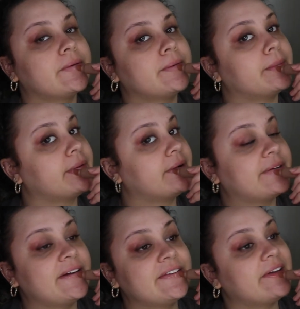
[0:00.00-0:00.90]
Oh my god,
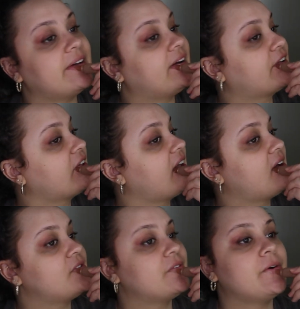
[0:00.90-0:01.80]
guys, I actually
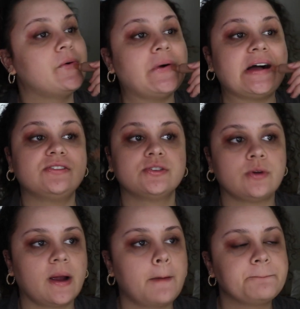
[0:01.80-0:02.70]
have a wild
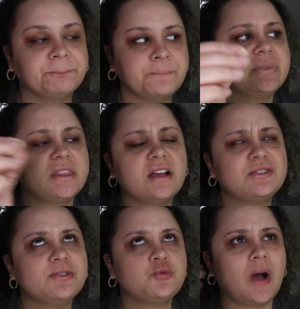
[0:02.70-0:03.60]
story. Not
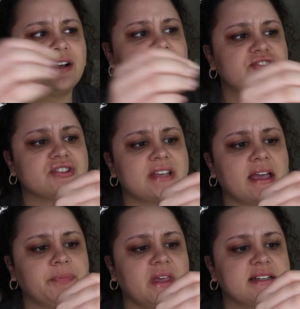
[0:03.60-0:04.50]
so much wild as just,
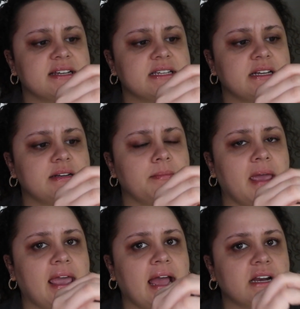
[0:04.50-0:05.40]
like, it doesn't
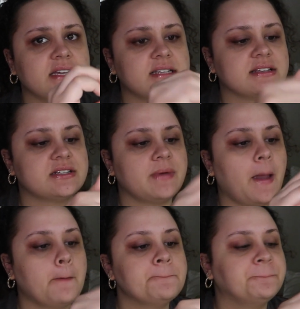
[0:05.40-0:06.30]
make any sense to
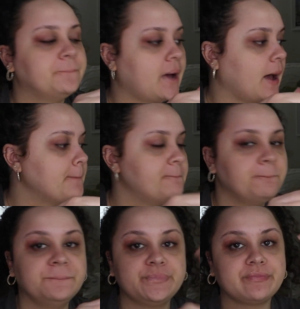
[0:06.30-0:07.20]
me. But
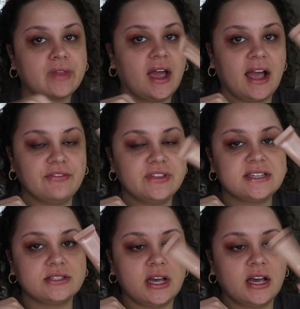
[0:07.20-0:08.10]
I have
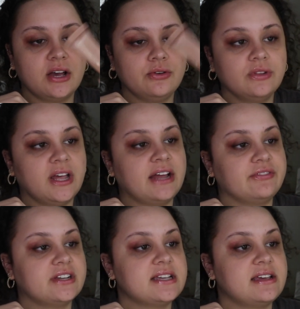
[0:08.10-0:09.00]
this Ulla
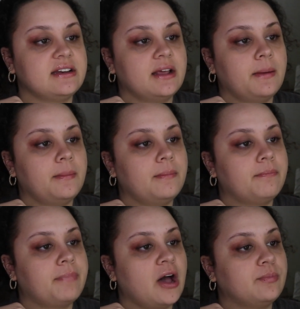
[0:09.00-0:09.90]
Henriksen
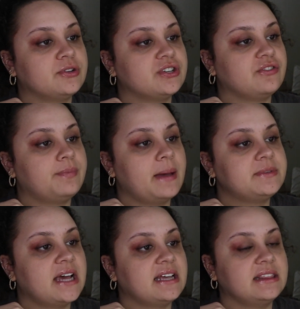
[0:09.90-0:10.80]
Pout Preserve
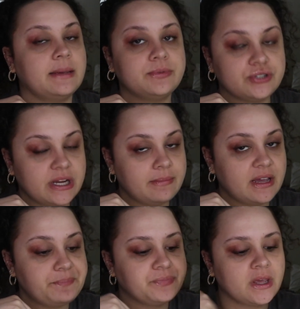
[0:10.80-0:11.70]
Peptide Lip
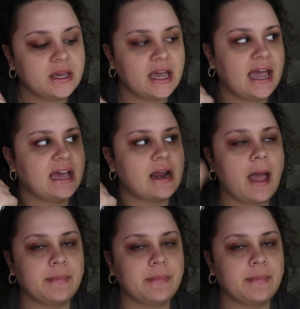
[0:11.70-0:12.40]
Treatment, and I'm